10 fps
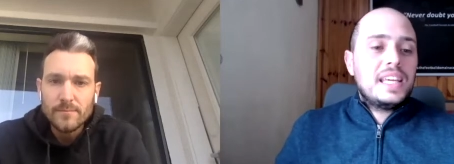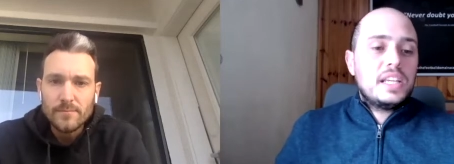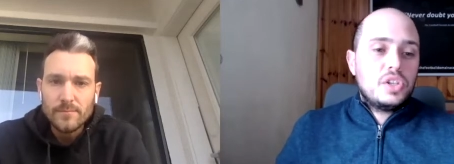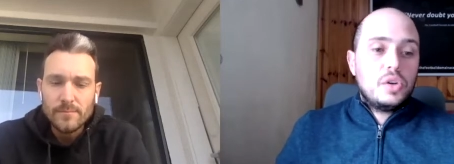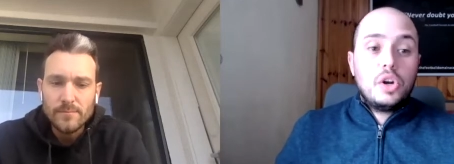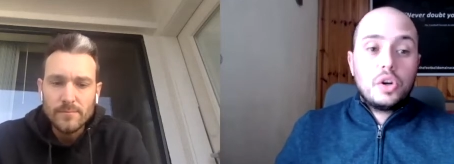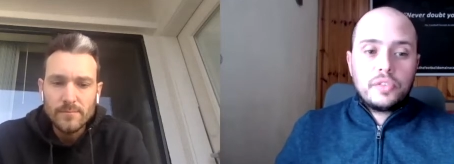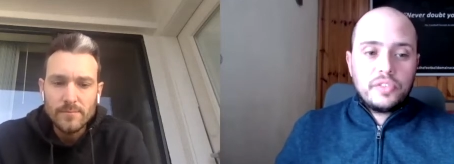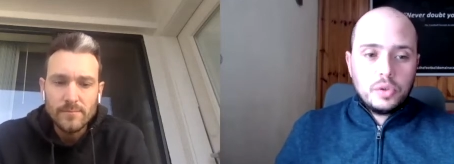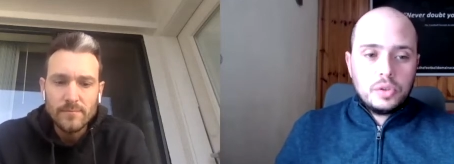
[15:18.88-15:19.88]
Speaker 1: things you
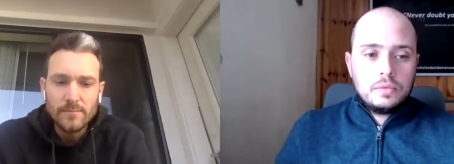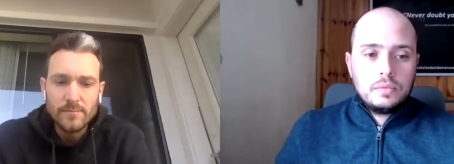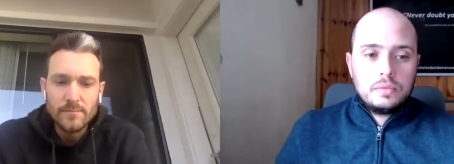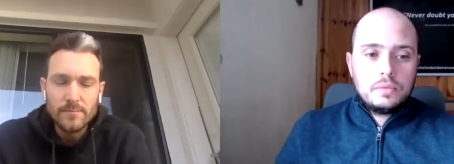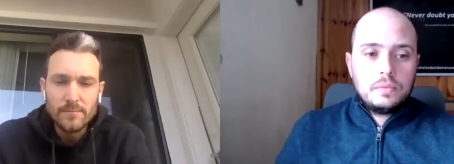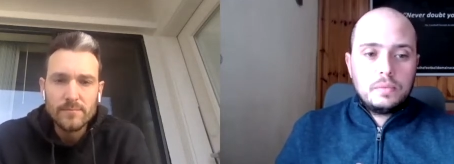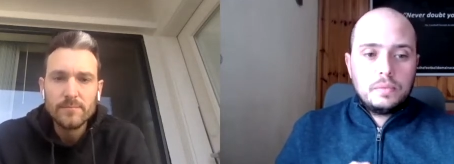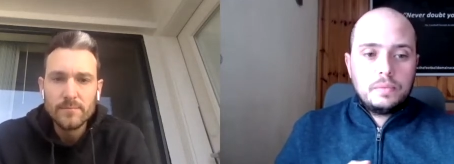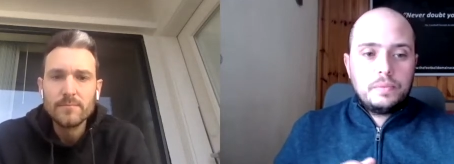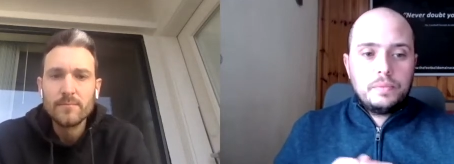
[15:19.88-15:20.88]
look for
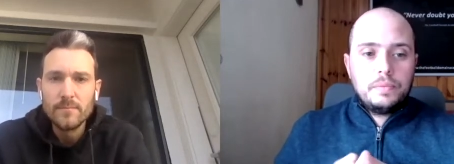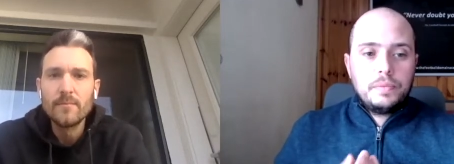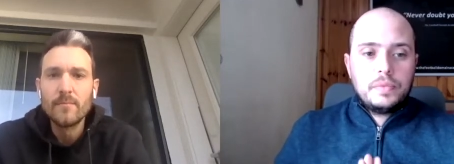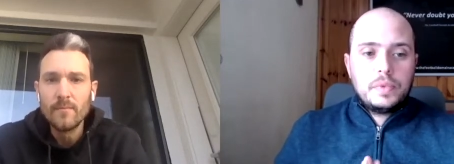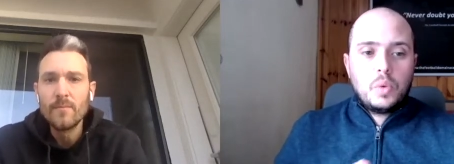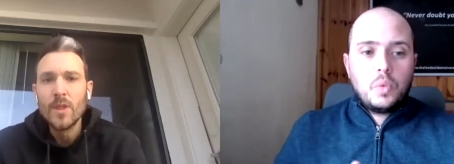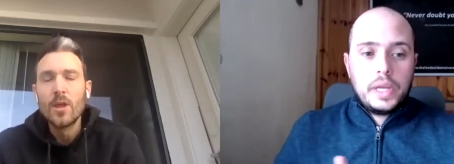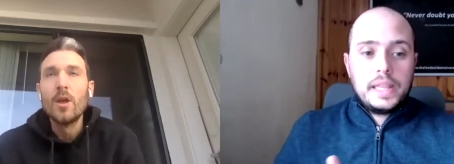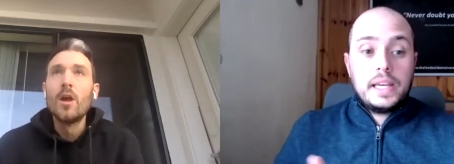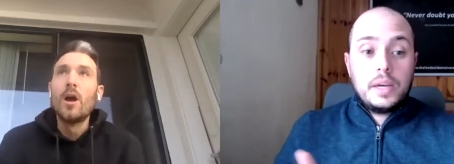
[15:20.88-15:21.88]
mm
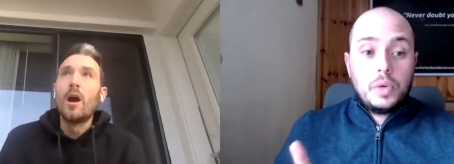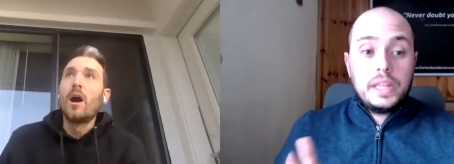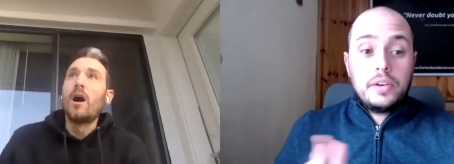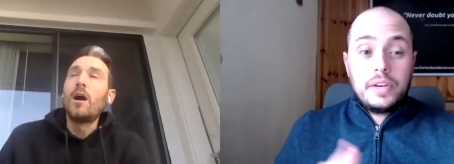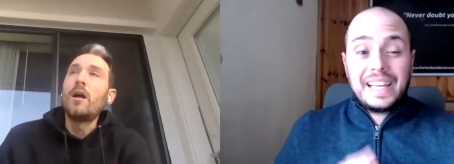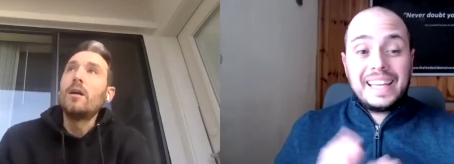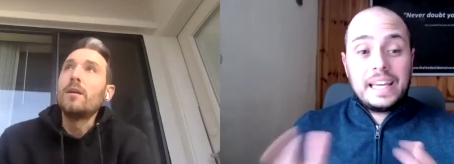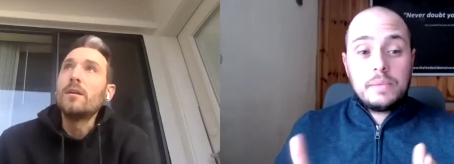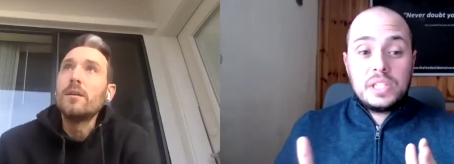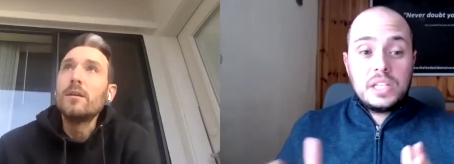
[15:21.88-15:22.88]
when they're when uh, they're in a
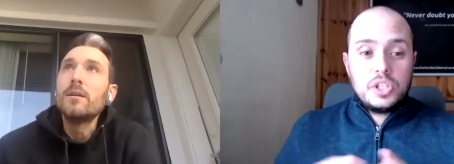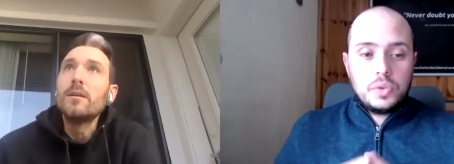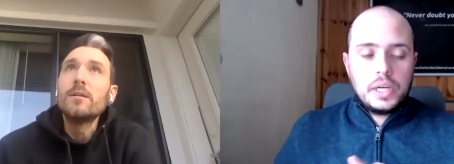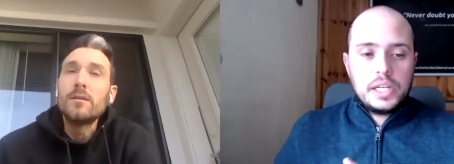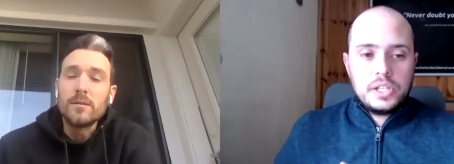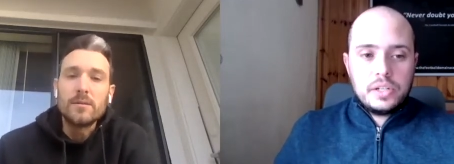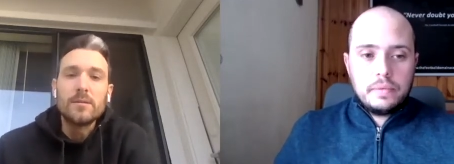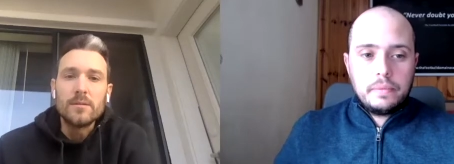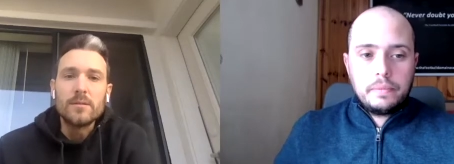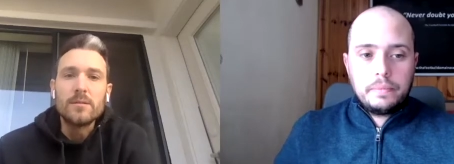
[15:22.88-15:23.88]
game
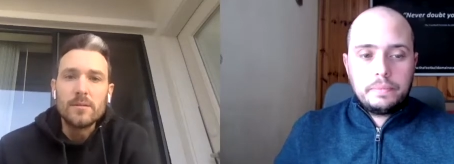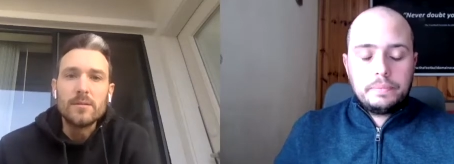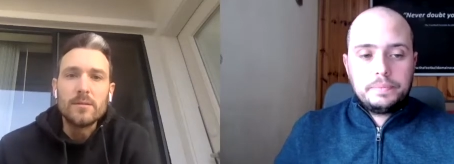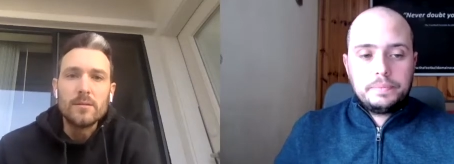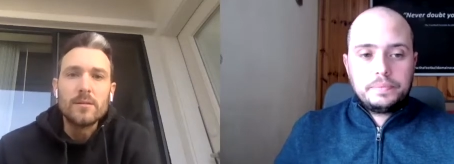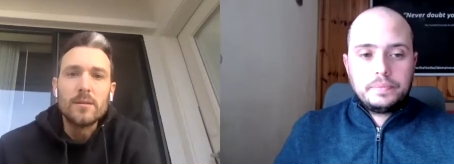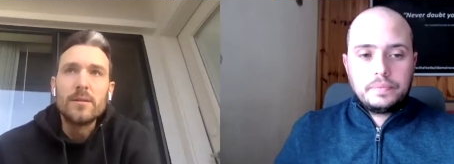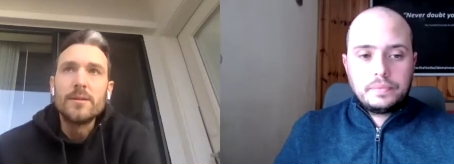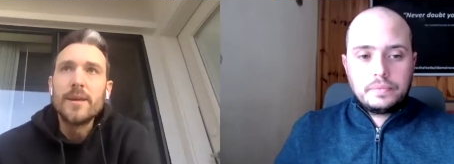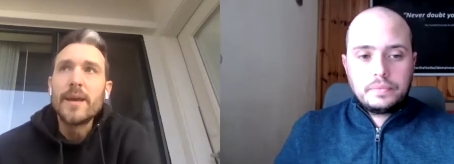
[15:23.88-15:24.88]
situation?
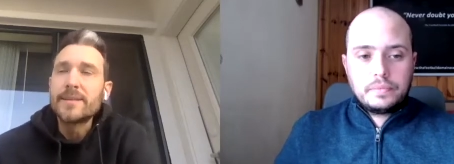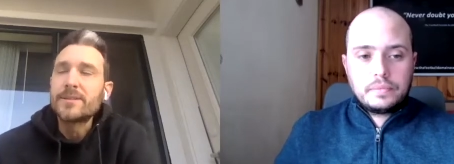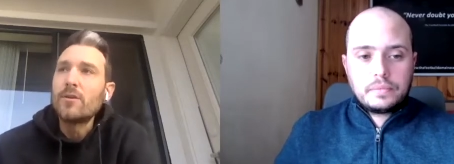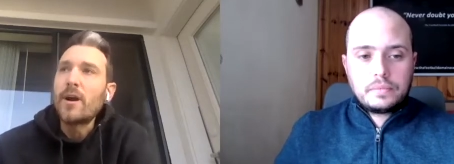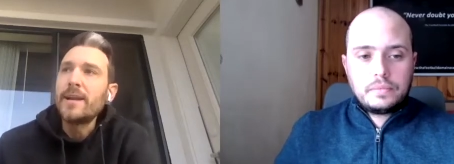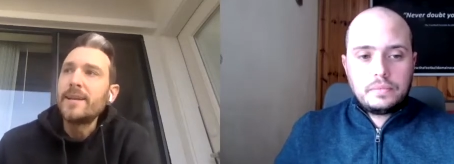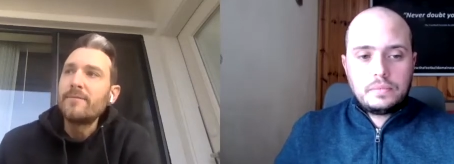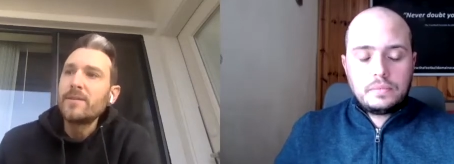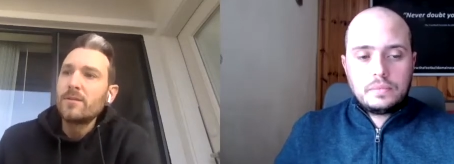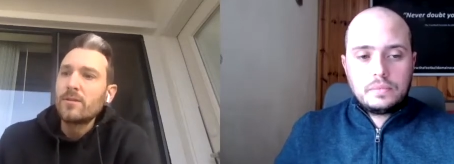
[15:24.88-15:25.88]
Speaker 2: Yeah, so I
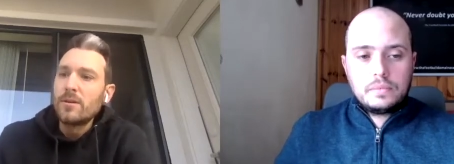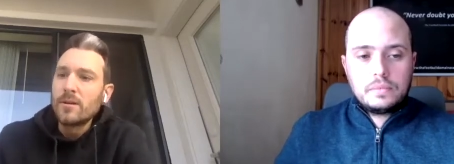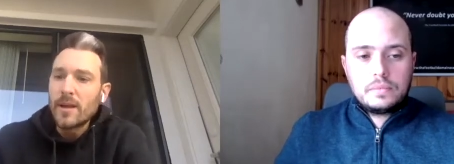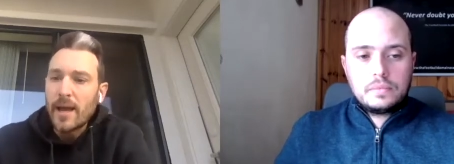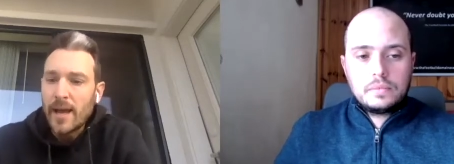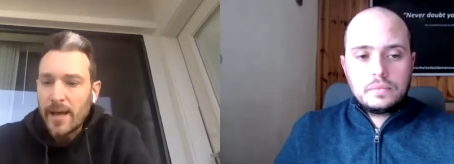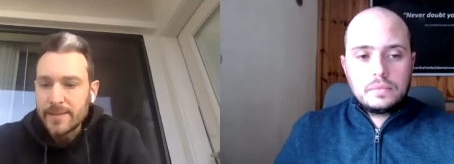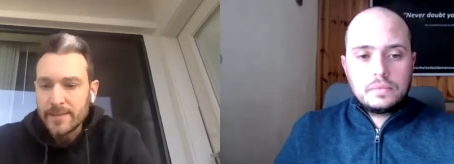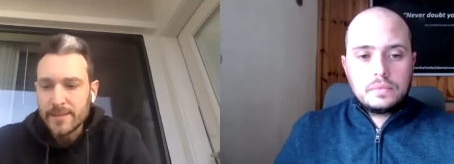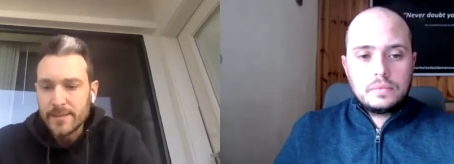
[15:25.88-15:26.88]
definitely look at.
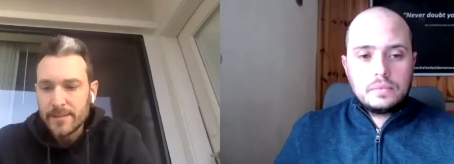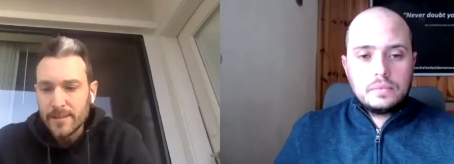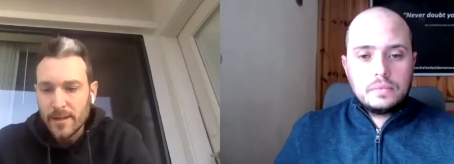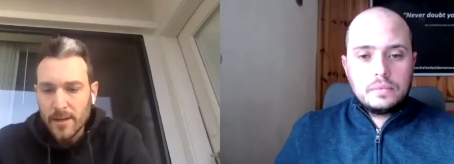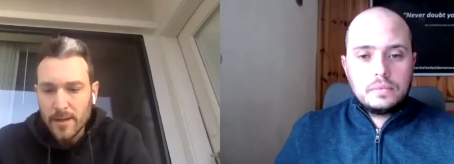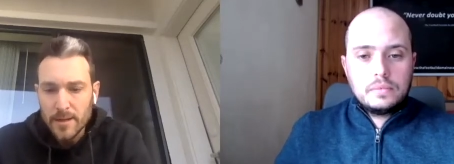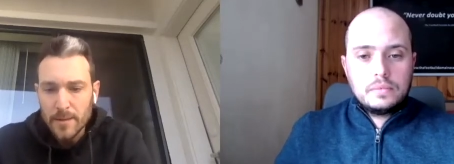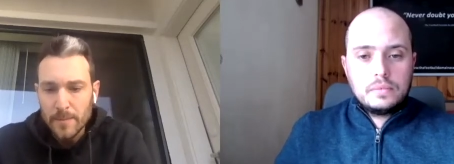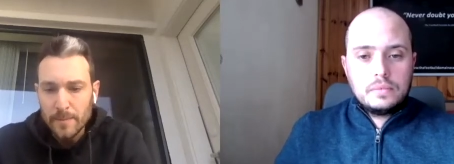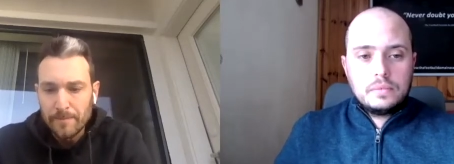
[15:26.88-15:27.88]

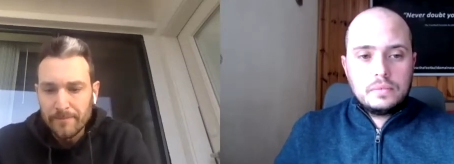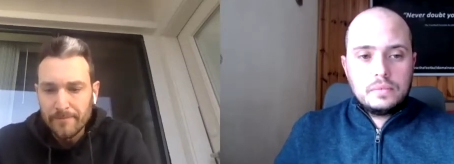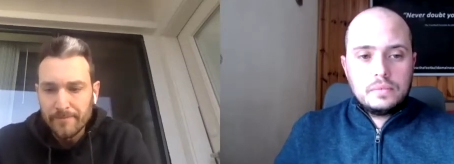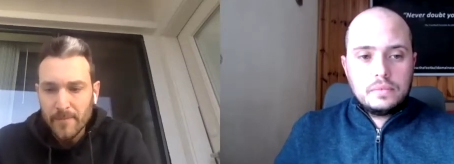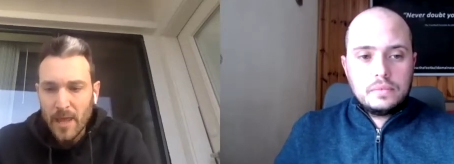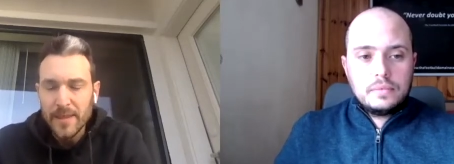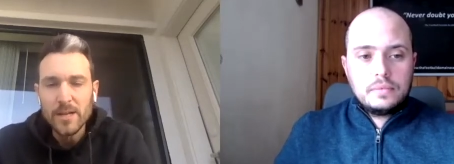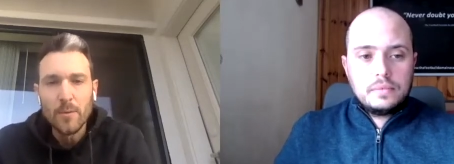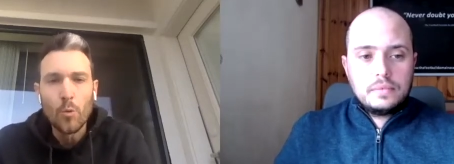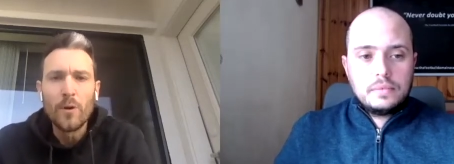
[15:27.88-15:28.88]
Um, I think
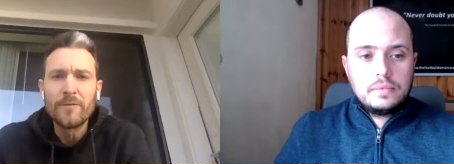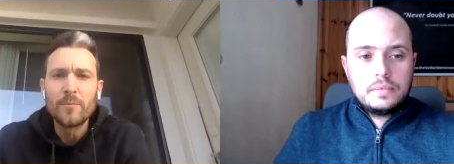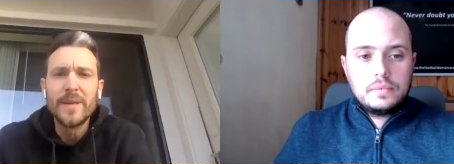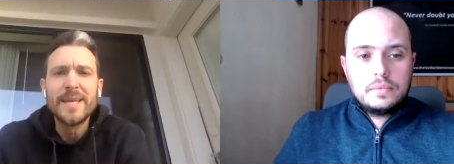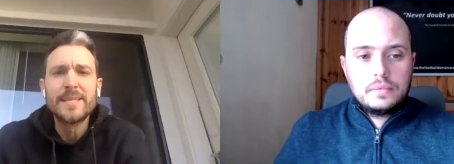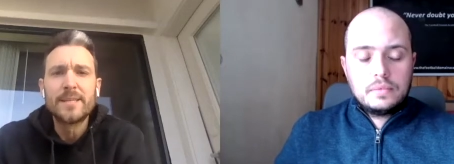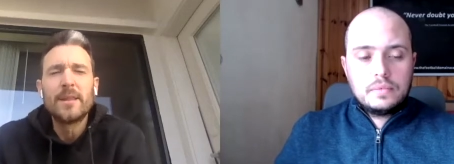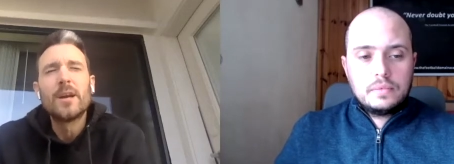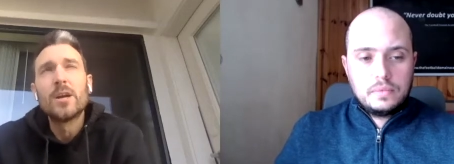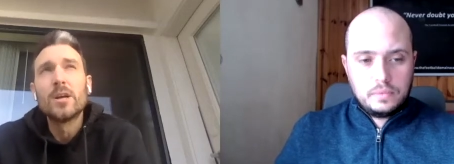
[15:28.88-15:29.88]
number one for me is
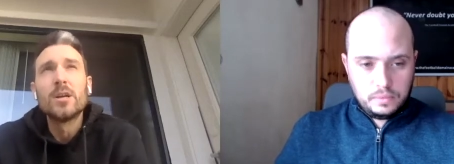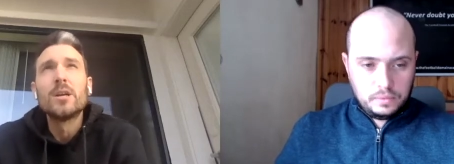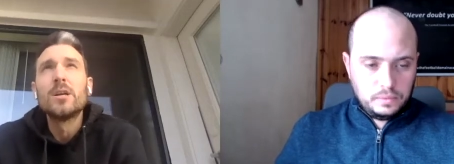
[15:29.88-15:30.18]
their